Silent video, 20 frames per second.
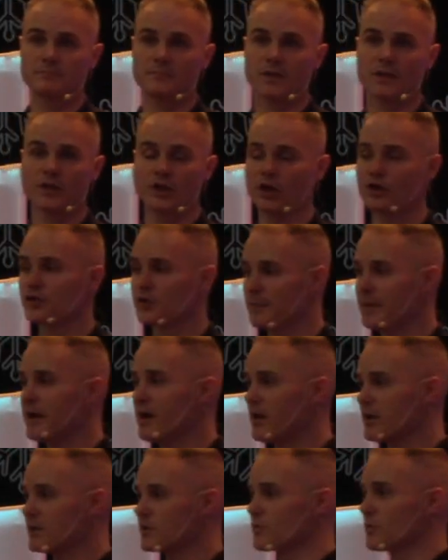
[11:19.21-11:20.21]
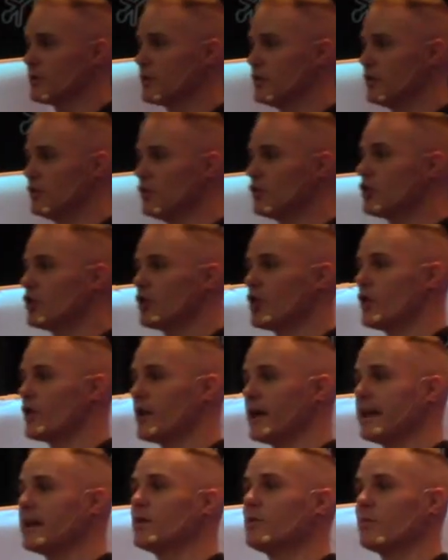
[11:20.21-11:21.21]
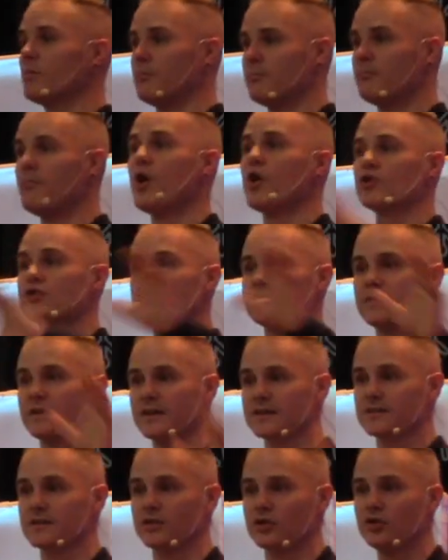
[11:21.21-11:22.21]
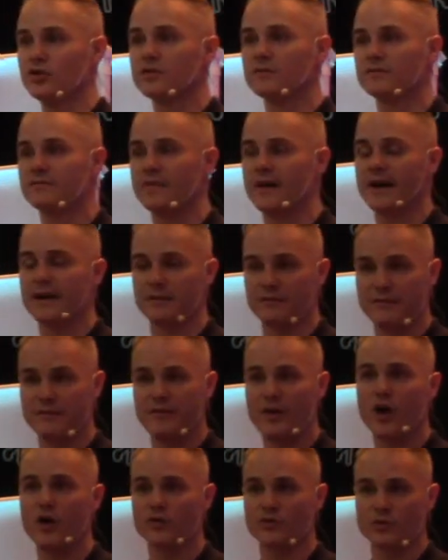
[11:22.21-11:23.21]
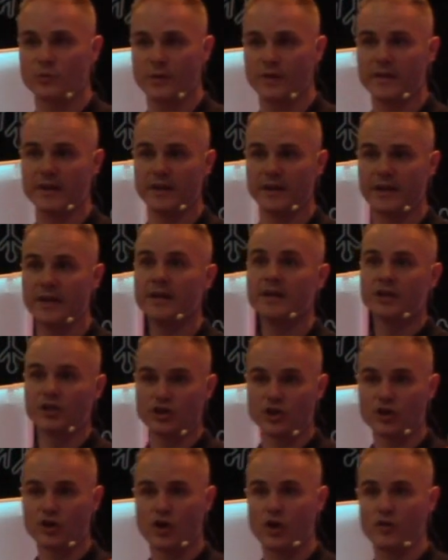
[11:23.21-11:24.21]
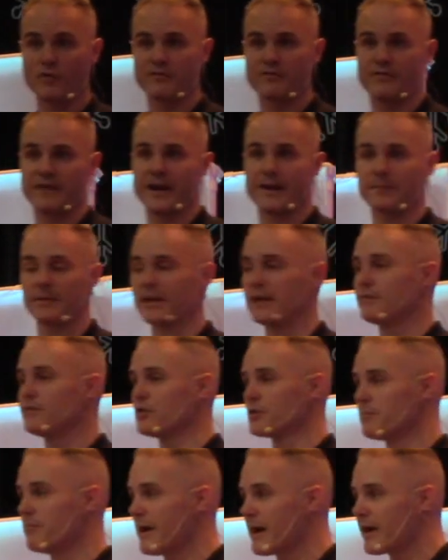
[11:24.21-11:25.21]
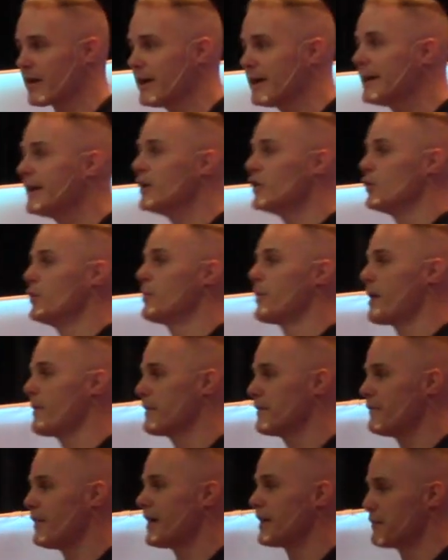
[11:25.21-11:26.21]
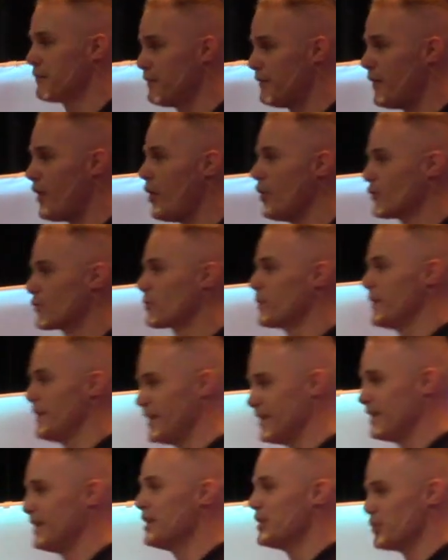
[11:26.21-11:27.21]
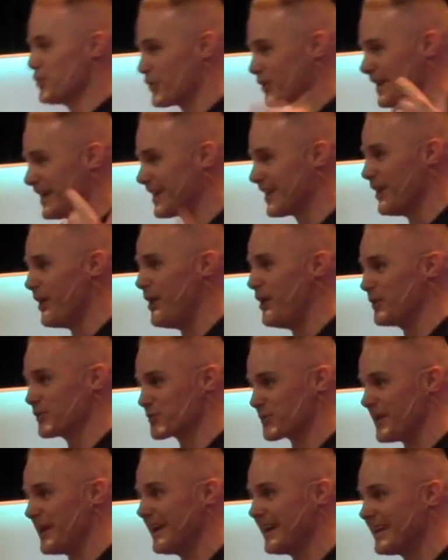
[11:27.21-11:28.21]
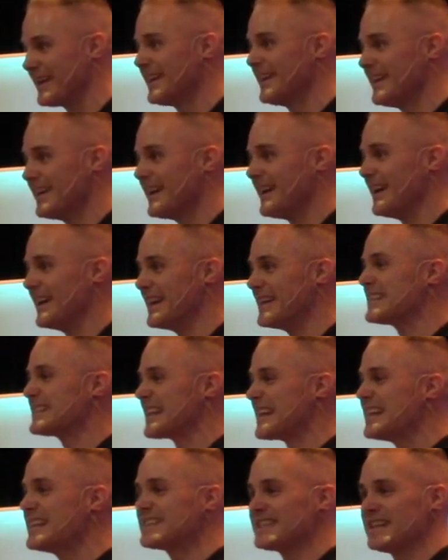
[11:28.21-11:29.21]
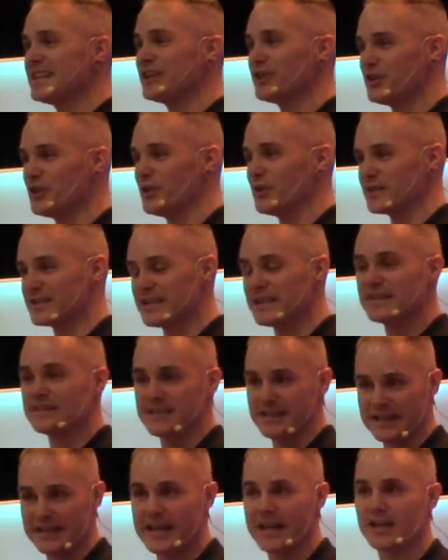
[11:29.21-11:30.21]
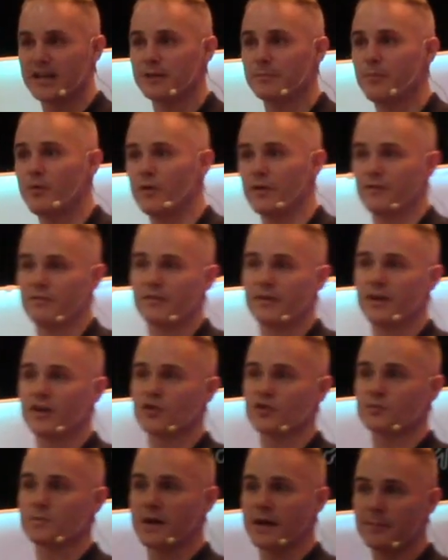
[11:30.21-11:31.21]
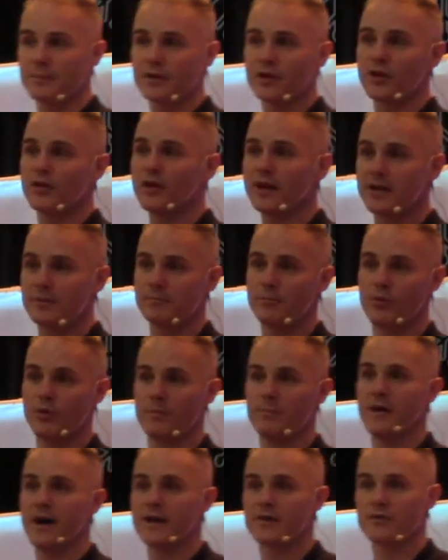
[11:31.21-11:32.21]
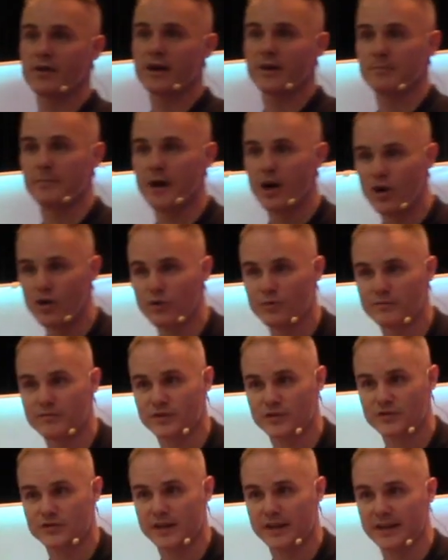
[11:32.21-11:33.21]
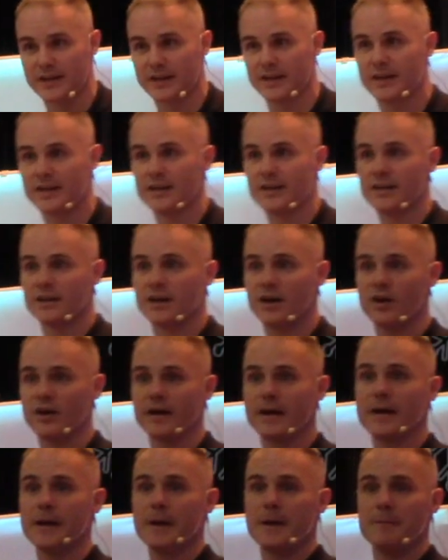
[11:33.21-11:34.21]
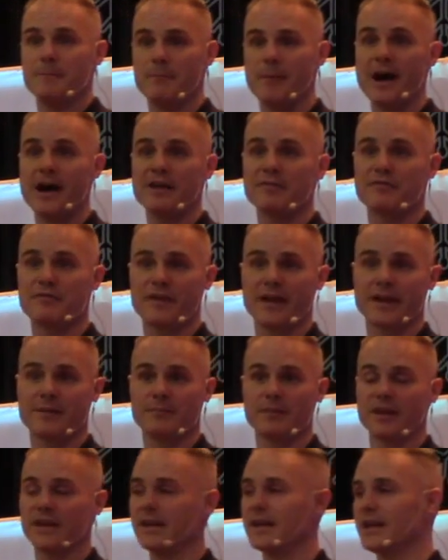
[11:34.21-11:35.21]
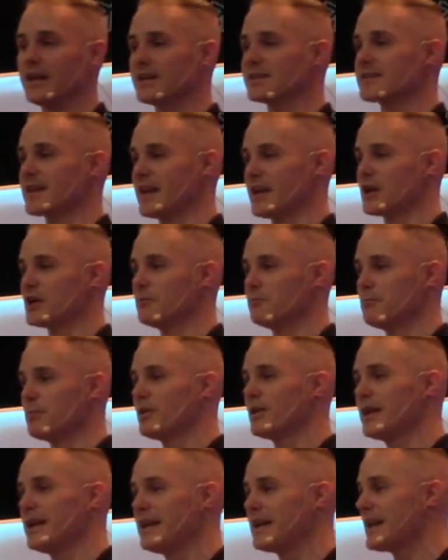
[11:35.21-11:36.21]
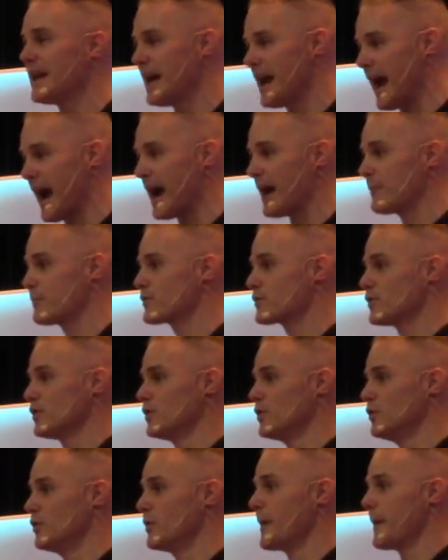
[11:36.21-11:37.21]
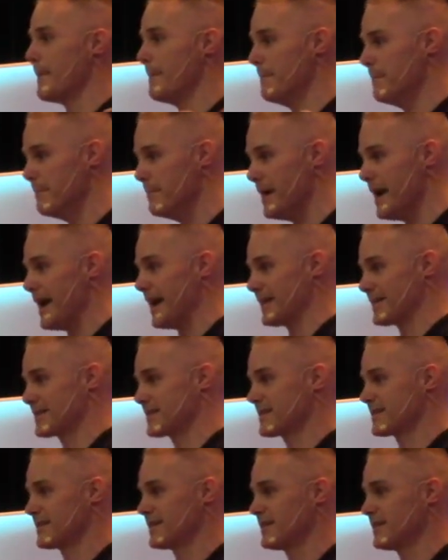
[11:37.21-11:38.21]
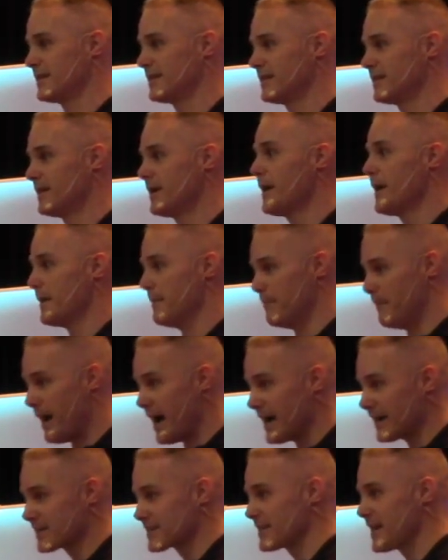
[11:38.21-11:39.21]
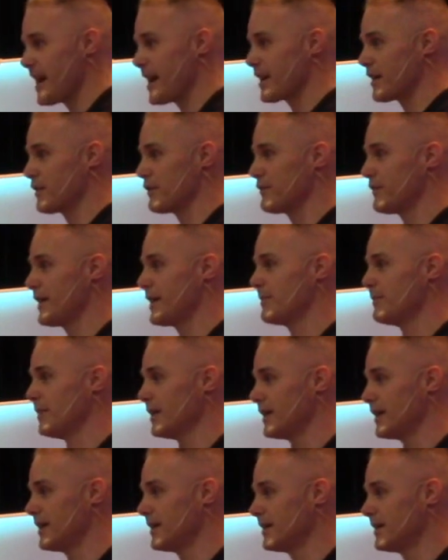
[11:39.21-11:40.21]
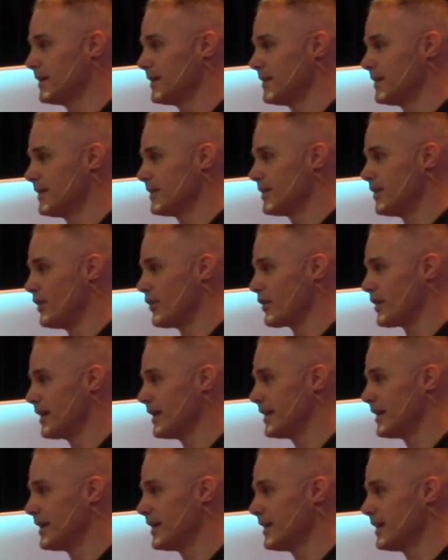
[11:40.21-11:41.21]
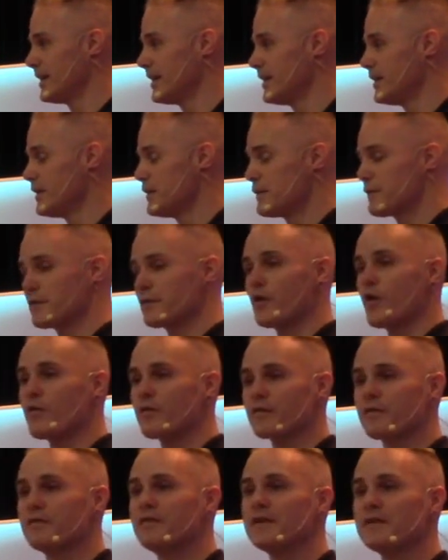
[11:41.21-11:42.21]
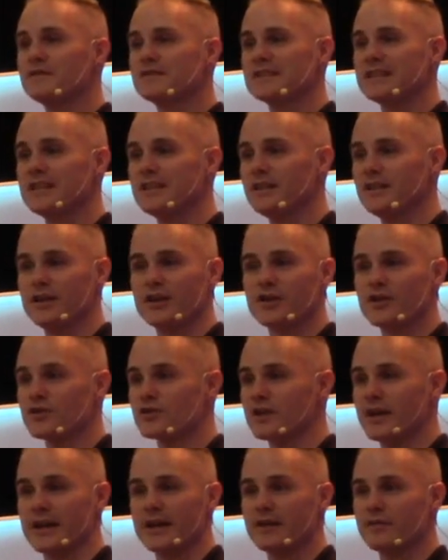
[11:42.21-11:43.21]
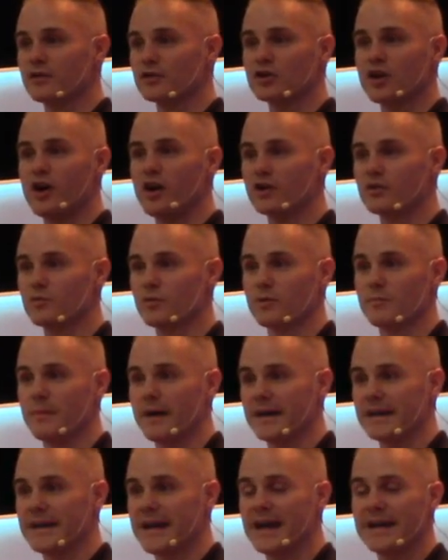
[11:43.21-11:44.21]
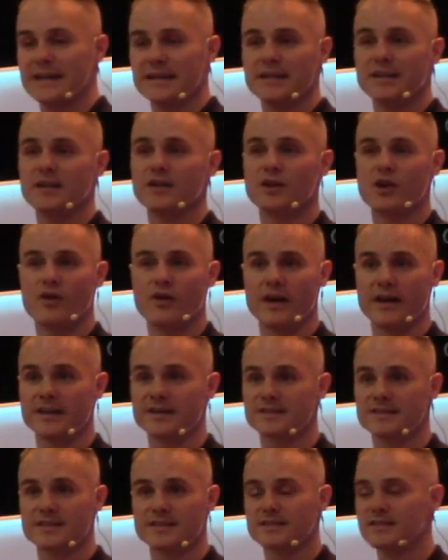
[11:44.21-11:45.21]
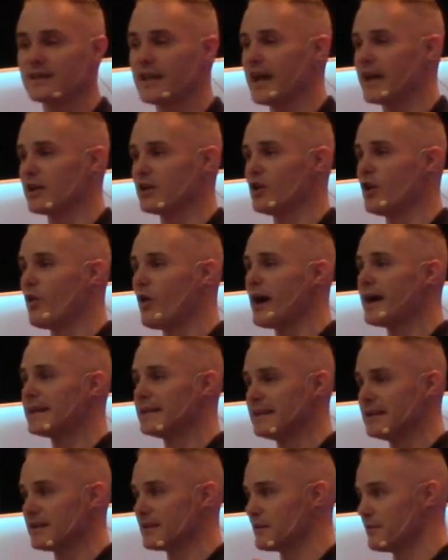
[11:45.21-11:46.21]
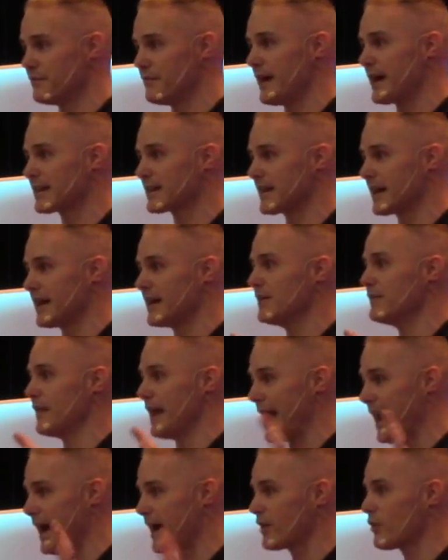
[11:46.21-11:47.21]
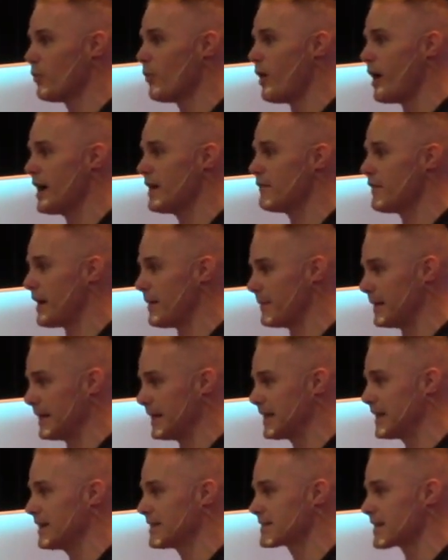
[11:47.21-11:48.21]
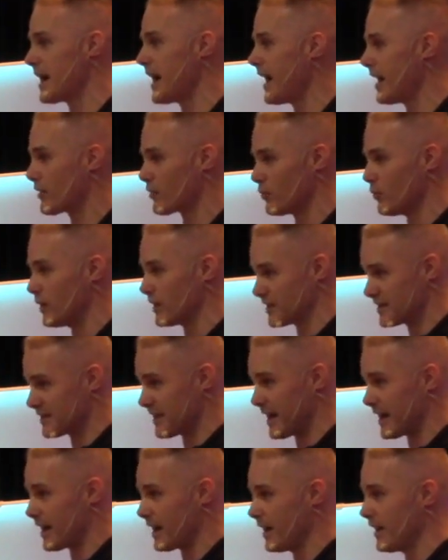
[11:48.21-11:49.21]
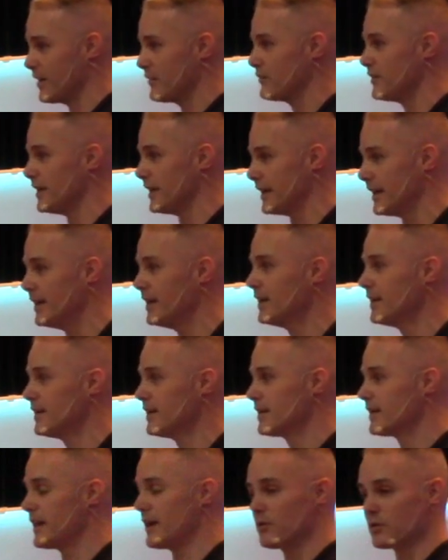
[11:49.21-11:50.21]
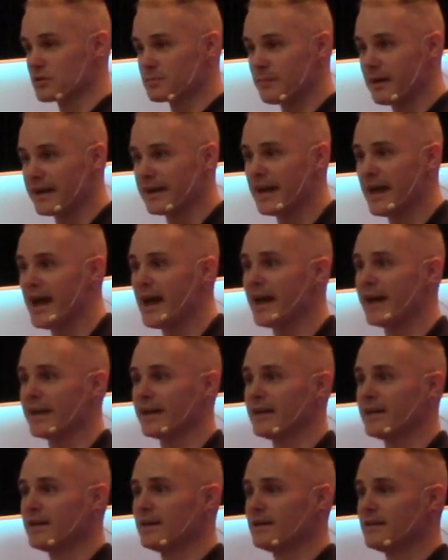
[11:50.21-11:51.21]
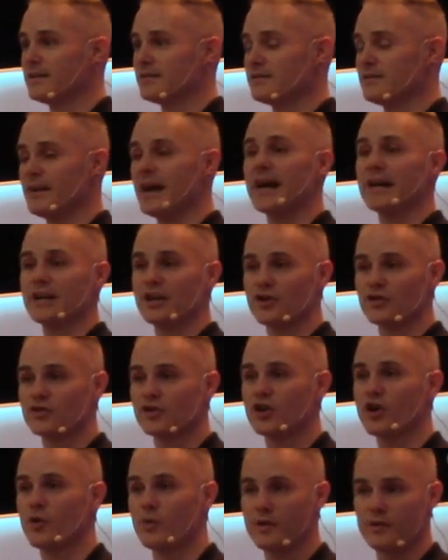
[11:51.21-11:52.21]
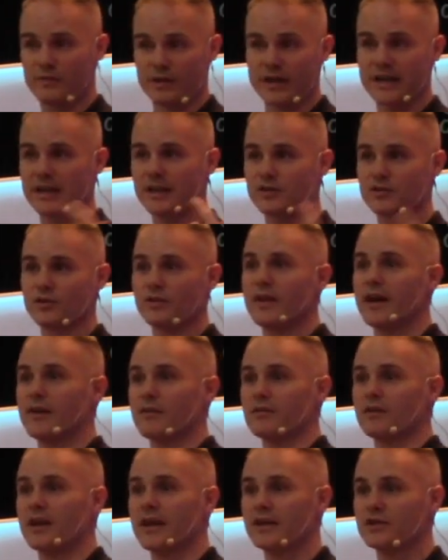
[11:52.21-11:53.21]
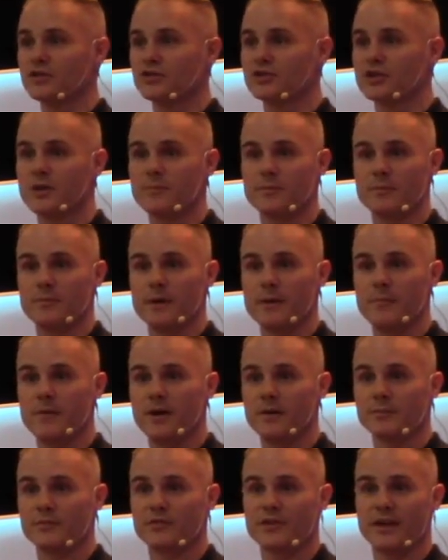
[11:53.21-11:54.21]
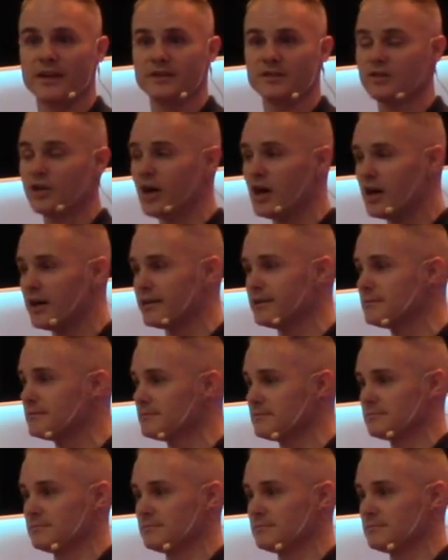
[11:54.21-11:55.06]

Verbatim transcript: You know, to be honest with you, you can go to any, most of us, and you can find faults within your own family. If you're married, you probably find faults within your in laws, right? Uh, it's easy to do. It's easy, again, to point fingers, but I'm going to go ahead and point mine right at my own for a second. All right? My family is a complete, absolute mess. My side of the family, all right, for over 15 years, I never talked with my dad. He didn't know I existed, had no idea the fact that I even had a wife, how many kids I had, or what state I lived in. That was my dad. Nine years ago, we rekindled that relationship, and my mom said, Done.